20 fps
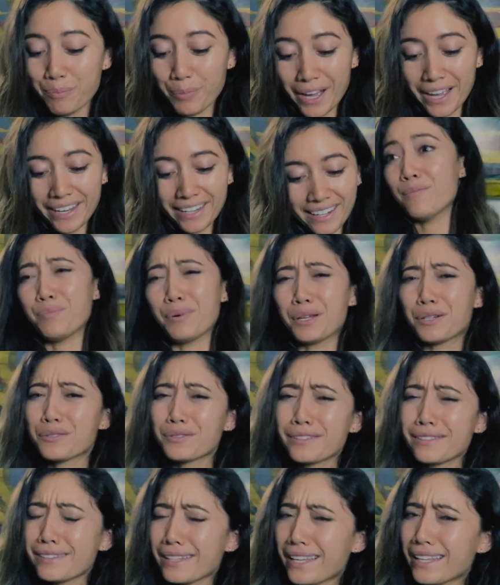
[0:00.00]
But
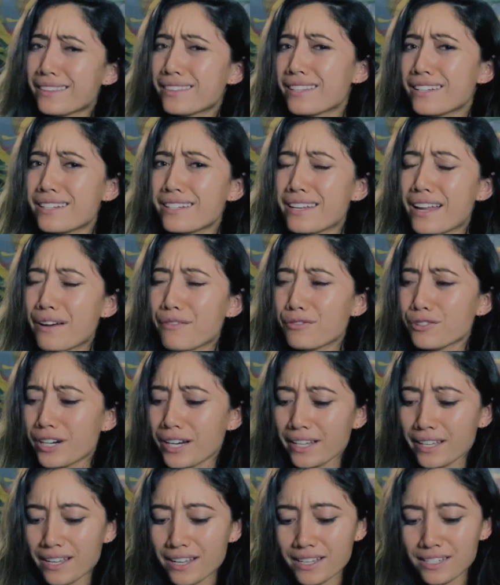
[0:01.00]
better late than never
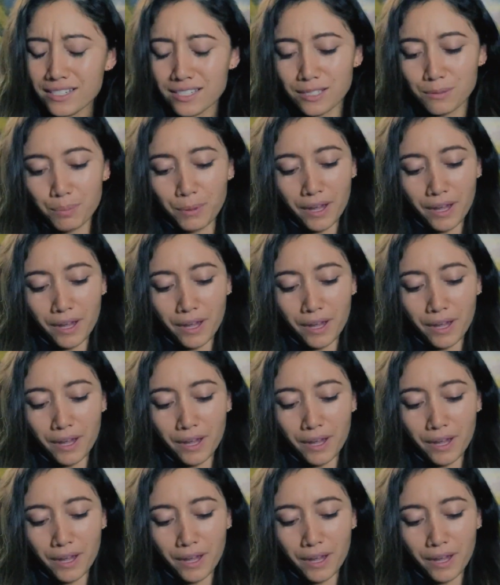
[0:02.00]
I guess?